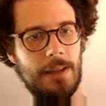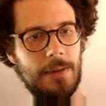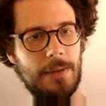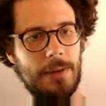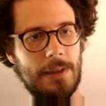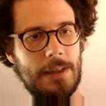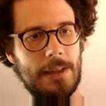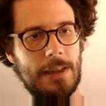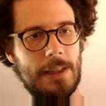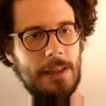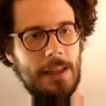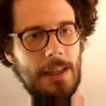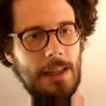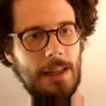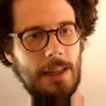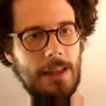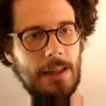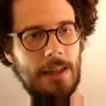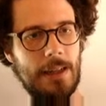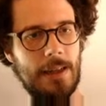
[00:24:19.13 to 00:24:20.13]
we'll see.
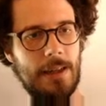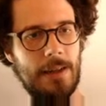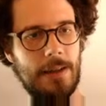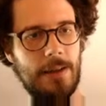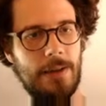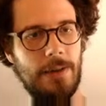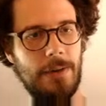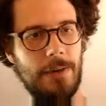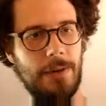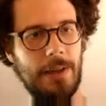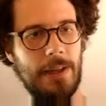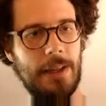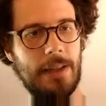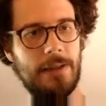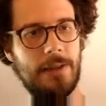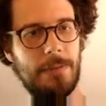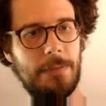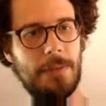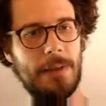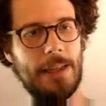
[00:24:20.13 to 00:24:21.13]
Oh, it
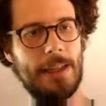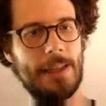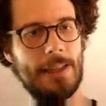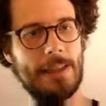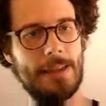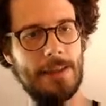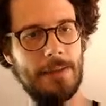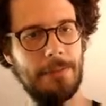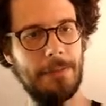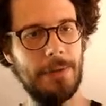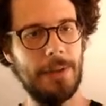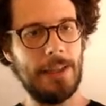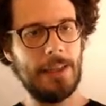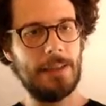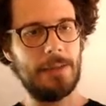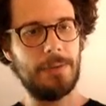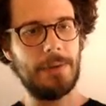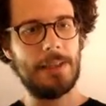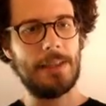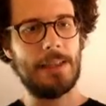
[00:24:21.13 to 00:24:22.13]
replaced print
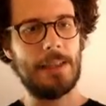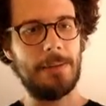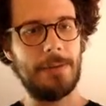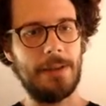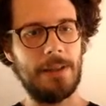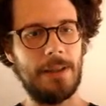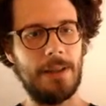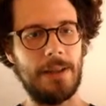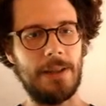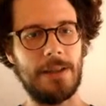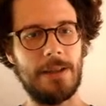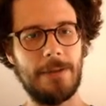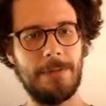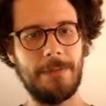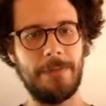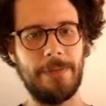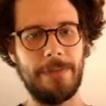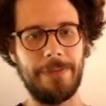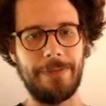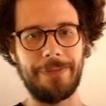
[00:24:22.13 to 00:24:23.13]
with sabotage.
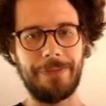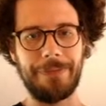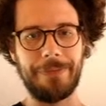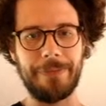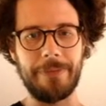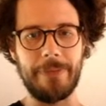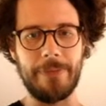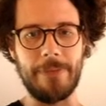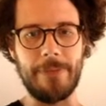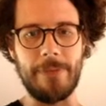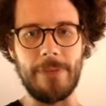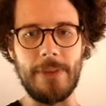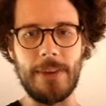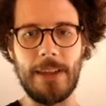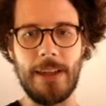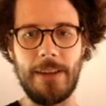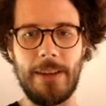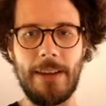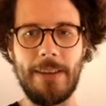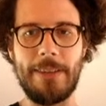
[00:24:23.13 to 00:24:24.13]

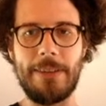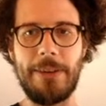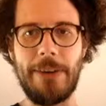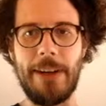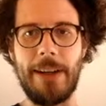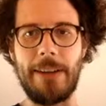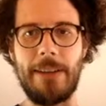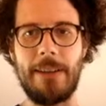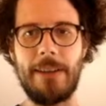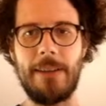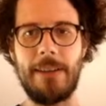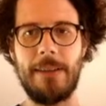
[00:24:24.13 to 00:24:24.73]
That's great.